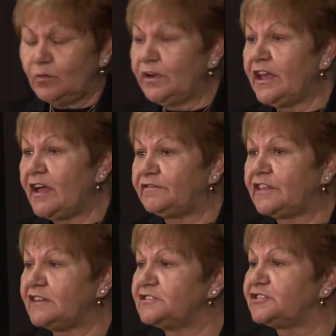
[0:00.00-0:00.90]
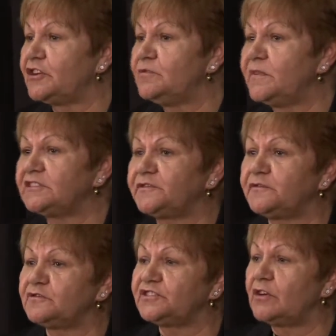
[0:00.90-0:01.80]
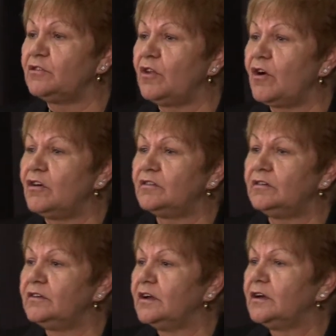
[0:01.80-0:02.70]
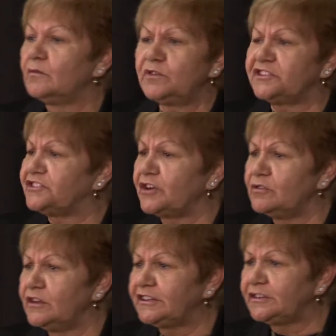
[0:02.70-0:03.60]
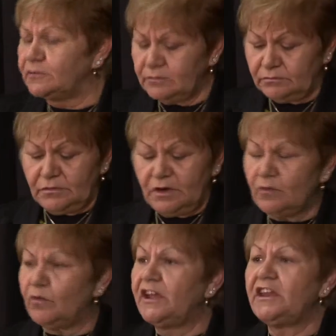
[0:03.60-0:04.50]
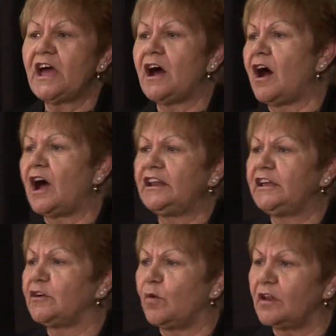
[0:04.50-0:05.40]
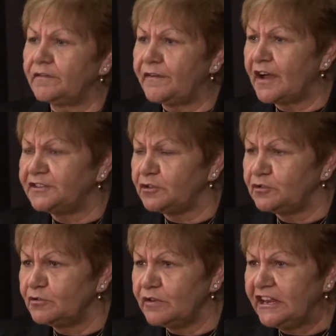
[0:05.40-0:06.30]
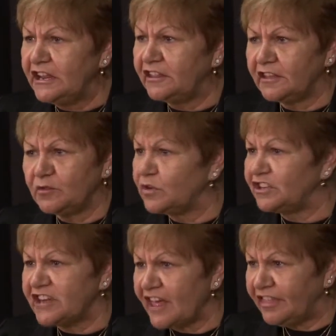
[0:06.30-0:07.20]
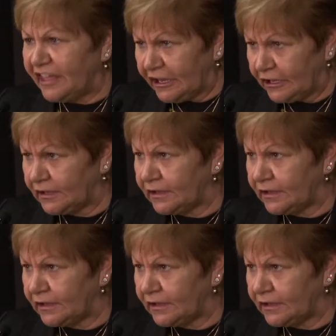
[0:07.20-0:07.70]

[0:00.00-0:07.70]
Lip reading: We have done so much for so long with so little. We're now highly qualified to do anything with nothing.